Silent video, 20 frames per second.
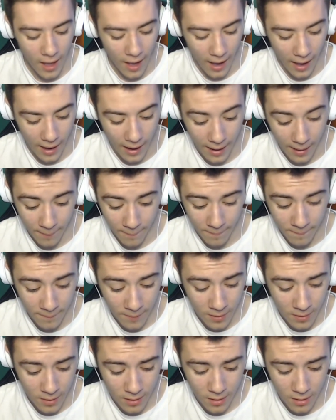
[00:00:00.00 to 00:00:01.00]

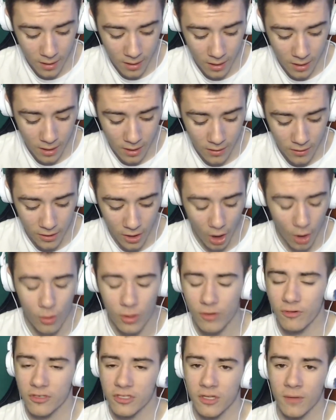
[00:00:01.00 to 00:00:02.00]
The
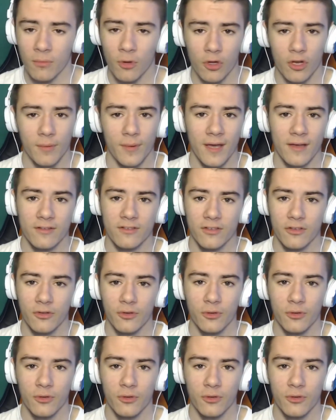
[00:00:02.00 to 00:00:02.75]
only reason I'm not going to be able